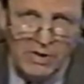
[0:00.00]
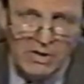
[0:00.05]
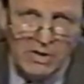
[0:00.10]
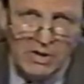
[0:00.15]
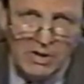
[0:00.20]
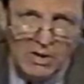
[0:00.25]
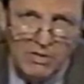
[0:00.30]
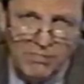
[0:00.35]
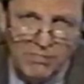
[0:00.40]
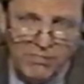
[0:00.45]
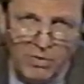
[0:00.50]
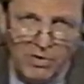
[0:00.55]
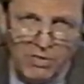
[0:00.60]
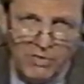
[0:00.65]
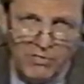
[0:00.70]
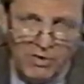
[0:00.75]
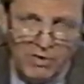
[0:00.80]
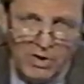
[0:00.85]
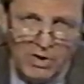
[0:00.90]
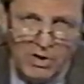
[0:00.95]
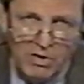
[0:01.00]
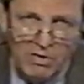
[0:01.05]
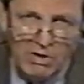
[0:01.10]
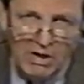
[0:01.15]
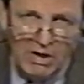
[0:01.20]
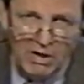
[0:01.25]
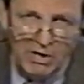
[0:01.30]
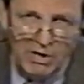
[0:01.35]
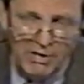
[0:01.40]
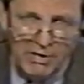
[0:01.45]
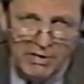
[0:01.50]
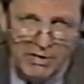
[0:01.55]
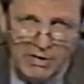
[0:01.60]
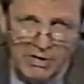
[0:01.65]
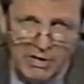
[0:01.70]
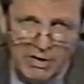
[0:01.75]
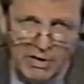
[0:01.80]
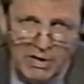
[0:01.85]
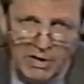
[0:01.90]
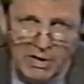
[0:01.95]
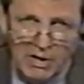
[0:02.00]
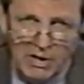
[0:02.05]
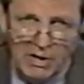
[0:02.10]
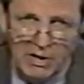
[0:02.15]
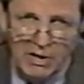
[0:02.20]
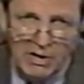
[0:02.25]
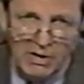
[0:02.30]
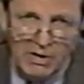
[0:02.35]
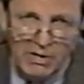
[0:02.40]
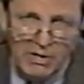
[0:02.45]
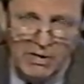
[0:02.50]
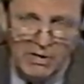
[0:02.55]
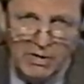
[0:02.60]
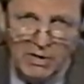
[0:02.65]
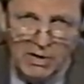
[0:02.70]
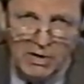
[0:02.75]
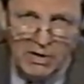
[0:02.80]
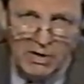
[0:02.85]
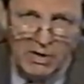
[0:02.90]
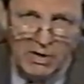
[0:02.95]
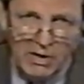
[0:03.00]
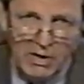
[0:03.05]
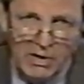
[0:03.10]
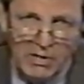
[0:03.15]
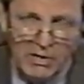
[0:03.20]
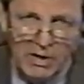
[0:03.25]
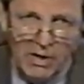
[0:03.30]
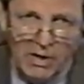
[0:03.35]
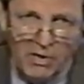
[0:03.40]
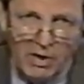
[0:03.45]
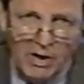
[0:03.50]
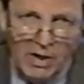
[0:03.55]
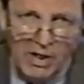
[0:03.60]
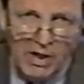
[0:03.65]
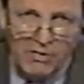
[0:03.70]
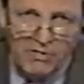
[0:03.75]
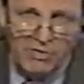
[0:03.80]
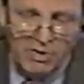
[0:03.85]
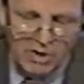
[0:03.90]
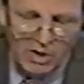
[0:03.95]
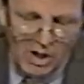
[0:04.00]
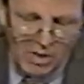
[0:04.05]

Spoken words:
as far as he could tell, that the allies had not